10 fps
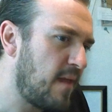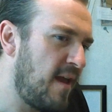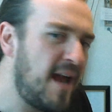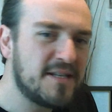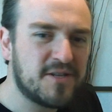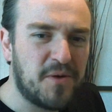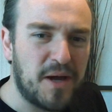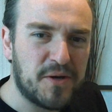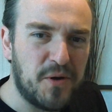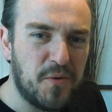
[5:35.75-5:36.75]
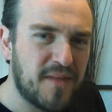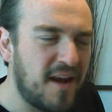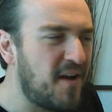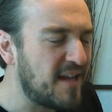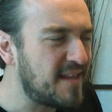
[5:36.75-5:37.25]
And that's quite cool. I
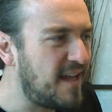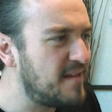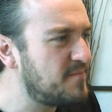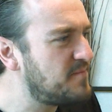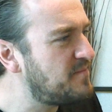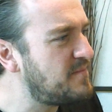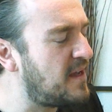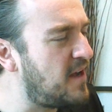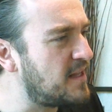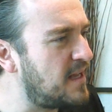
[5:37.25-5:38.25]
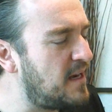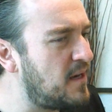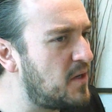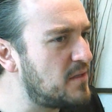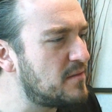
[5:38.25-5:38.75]
like that a
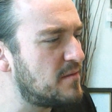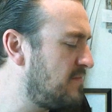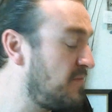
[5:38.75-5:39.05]
lot.